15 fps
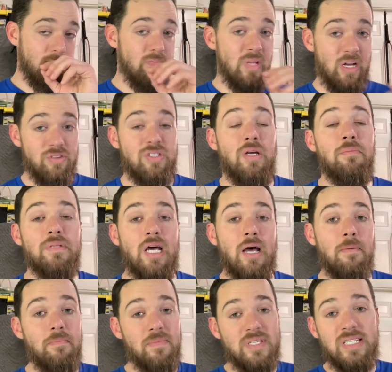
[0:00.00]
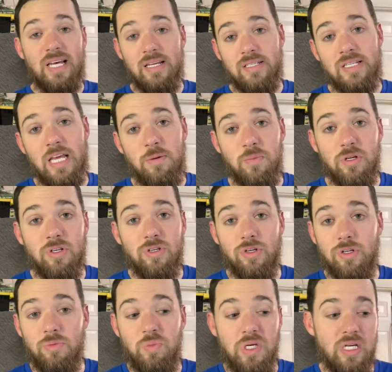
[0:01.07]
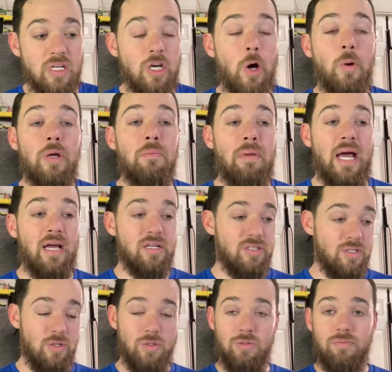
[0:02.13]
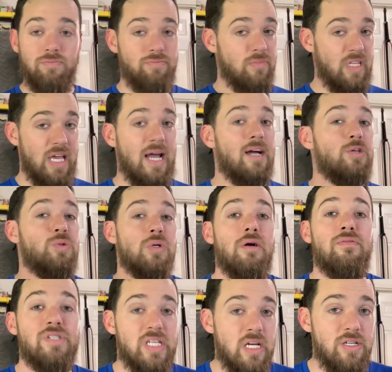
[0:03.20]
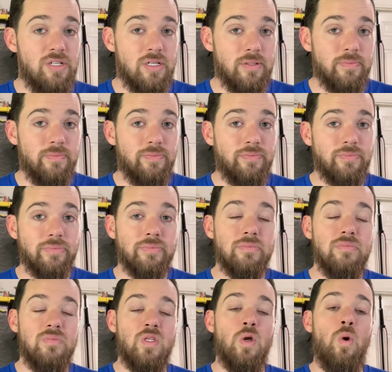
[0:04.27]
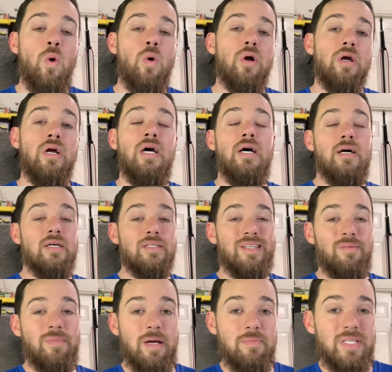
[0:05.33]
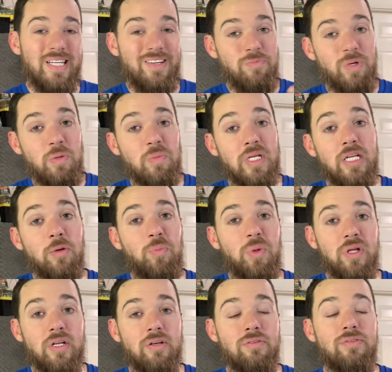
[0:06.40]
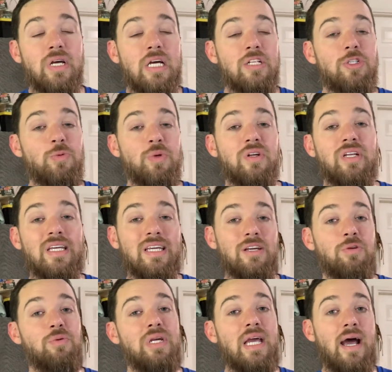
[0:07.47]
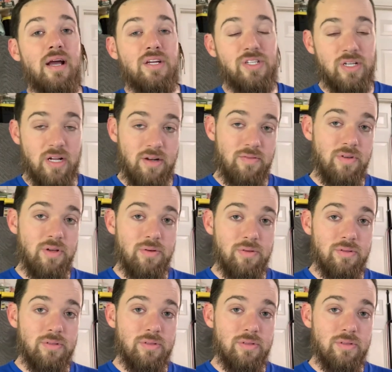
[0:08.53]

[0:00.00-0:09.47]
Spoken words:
Now, sometimes that statement could be going back to the actual conversation, or sometimes it can be manipulative to be able to get a reaction out of you,